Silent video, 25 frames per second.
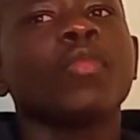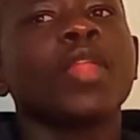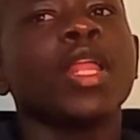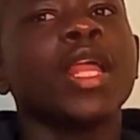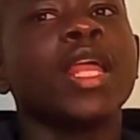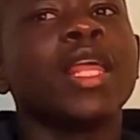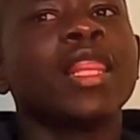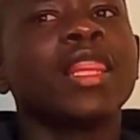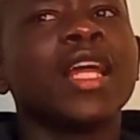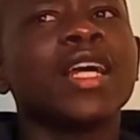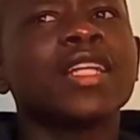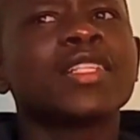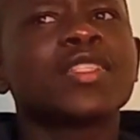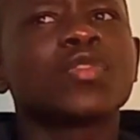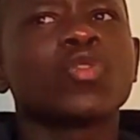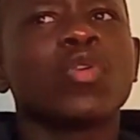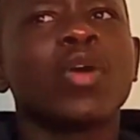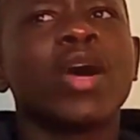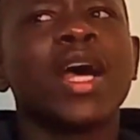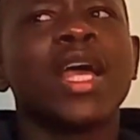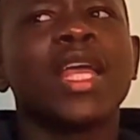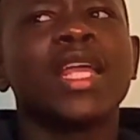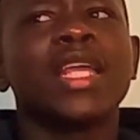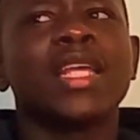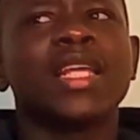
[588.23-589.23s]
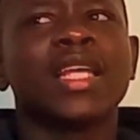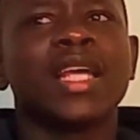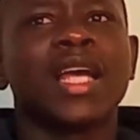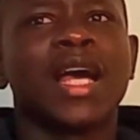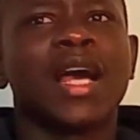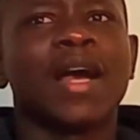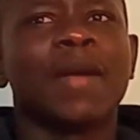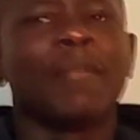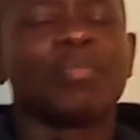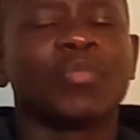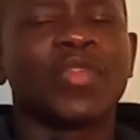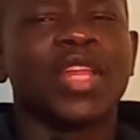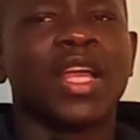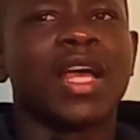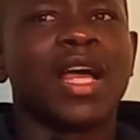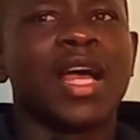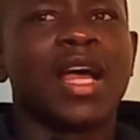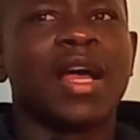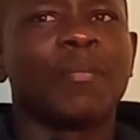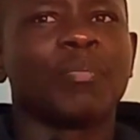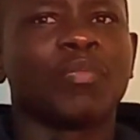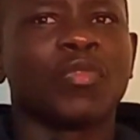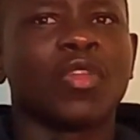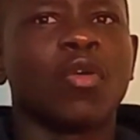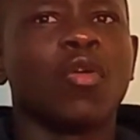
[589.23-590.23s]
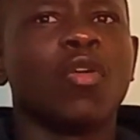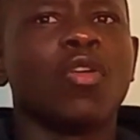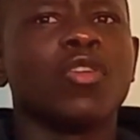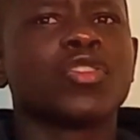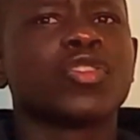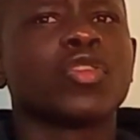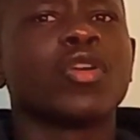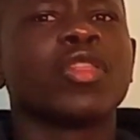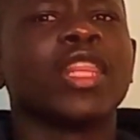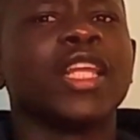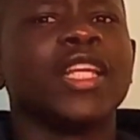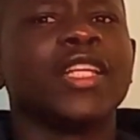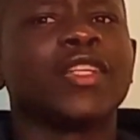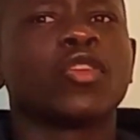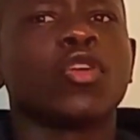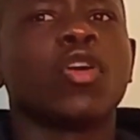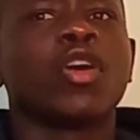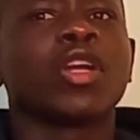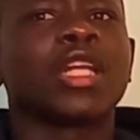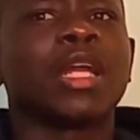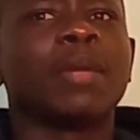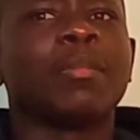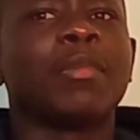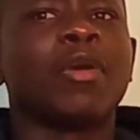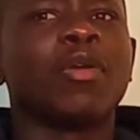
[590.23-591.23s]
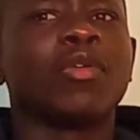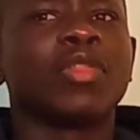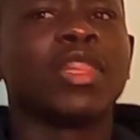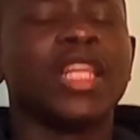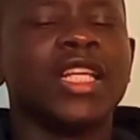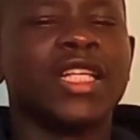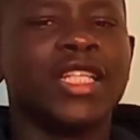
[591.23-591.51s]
And that's why also they talked about the